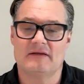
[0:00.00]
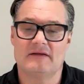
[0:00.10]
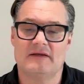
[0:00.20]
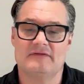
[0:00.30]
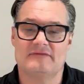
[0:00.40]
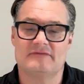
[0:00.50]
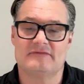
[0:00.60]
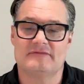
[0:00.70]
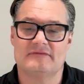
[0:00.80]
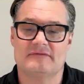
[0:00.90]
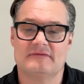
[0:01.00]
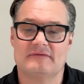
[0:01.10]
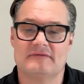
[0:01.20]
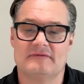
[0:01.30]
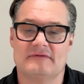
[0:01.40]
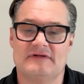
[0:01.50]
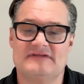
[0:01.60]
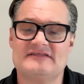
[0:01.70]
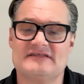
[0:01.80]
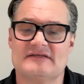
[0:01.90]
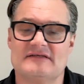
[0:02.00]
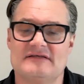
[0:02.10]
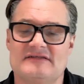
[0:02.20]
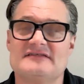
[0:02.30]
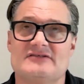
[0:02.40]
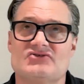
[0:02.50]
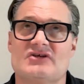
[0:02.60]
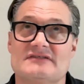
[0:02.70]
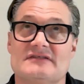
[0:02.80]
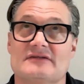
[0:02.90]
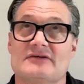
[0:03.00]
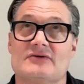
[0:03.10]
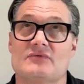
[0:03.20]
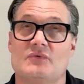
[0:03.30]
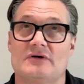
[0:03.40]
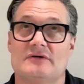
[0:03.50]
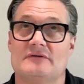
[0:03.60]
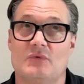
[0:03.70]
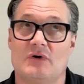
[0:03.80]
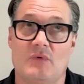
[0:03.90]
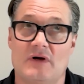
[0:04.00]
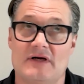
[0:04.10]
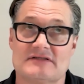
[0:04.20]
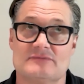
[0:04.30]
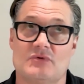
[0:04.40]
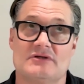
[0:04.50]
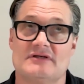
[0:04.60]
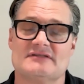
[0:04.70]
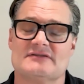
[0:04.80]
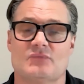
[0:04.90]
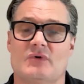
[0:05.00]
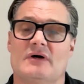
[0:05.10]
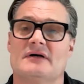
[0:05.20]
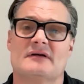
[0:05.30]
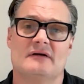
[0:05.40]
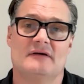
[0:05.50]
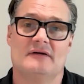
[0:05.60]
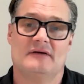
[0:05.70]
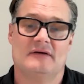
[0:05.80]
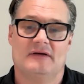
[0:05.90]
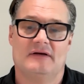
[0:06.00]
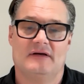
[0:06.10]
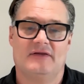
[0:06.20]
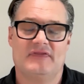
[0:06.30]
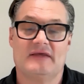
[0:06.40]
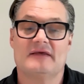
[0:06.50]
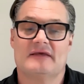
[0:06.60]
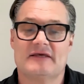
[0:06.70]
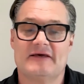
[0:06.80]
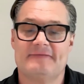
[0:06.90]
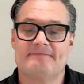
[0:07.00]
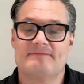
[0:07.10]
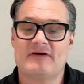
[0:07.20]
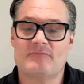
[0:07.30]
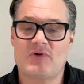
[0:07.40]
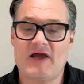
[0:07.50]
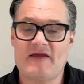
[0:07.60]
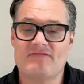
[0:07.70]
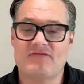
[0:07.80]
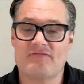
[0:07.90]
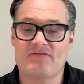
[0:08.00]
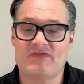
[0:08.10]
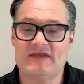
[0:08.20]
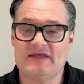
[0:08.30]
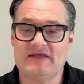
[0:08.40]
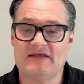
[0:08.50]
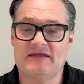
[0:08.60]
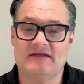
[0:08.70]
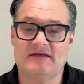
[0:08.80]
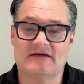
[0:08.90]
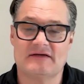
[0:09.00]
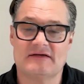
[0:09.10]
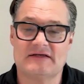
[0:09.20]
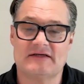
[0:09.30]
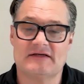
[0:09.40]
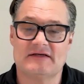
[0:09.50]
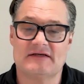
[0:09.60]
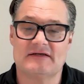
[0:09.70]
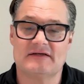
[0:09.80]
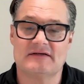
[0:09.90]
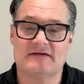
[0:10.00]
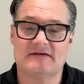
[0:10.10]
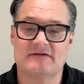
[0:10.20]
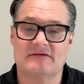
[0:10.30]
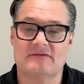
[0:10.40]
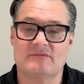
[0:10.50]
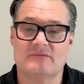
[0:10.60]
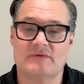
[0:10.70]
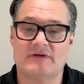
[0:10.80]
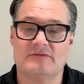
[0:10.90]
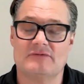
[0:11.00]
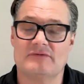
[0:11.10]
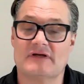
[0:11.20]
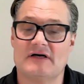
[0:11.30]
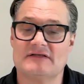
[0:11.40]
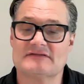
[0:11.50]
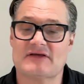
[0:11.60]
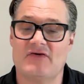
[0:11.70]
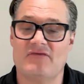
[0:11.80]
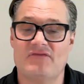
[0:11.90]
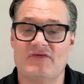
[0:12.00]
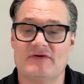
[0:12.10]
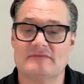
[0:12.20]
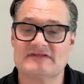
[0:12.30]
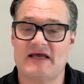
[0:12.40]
it's it is interesting though what works and what doesn't work. I think very brave of the Where Do All the Cars Go film to